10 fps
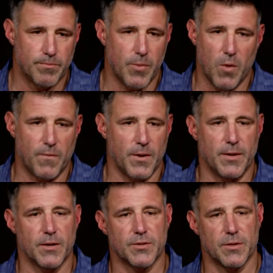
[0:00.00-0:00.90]
hopefully
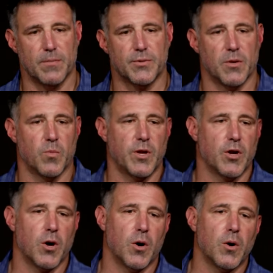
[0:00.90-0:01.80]
there's some
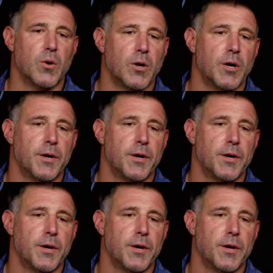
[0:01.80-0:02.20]
recall